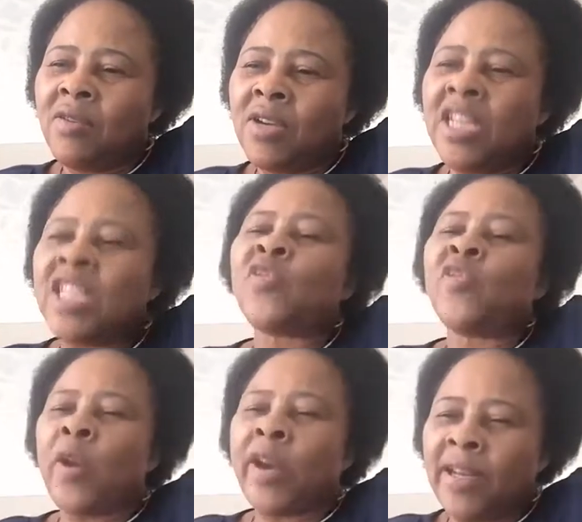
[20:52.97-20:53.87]
is
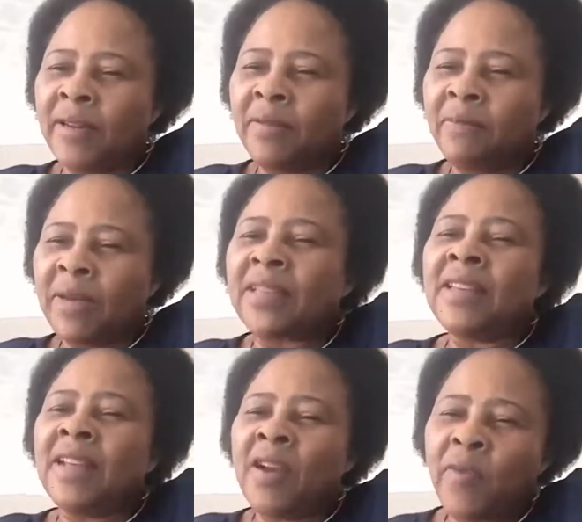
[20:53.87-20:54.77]
foreign, but the
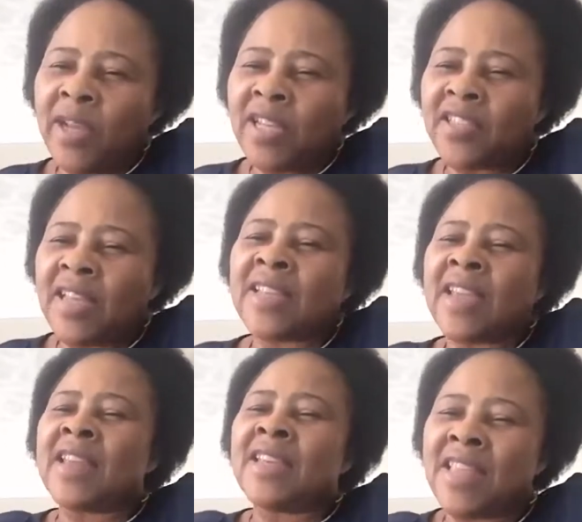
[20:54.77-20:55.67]
language that
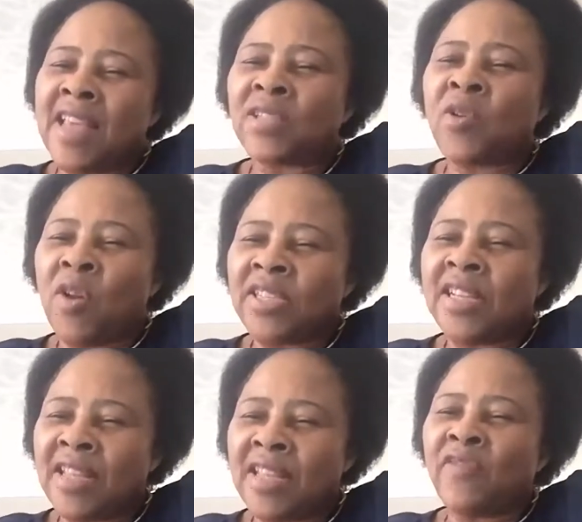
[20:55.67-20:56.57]
carries that
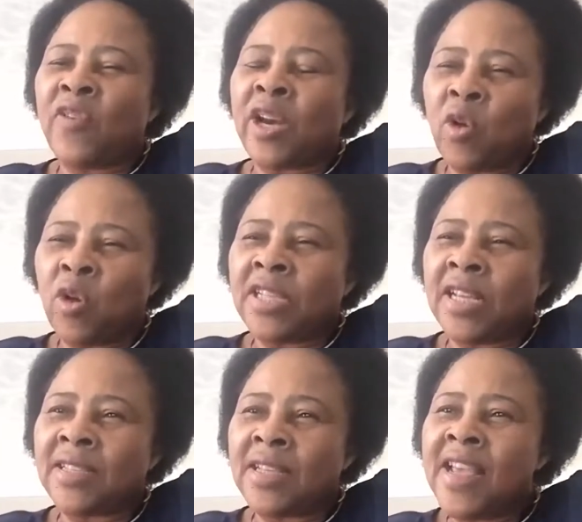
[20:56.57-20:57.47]
content, that foreign
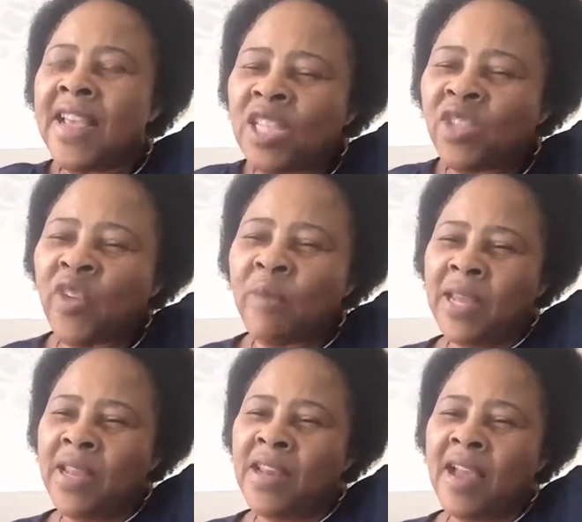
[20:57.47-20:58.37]
content, is
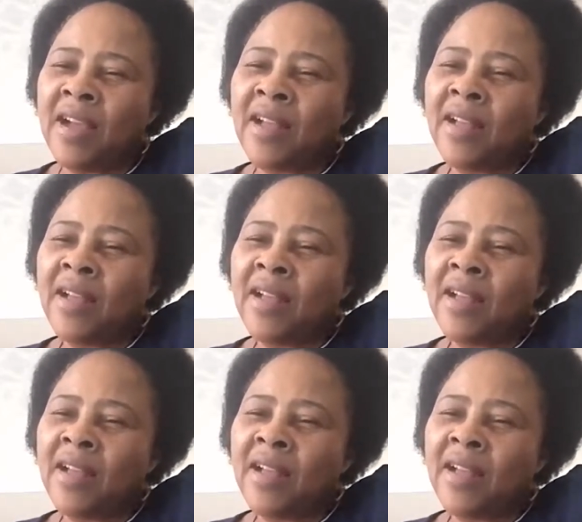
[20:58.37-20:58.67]
familiar.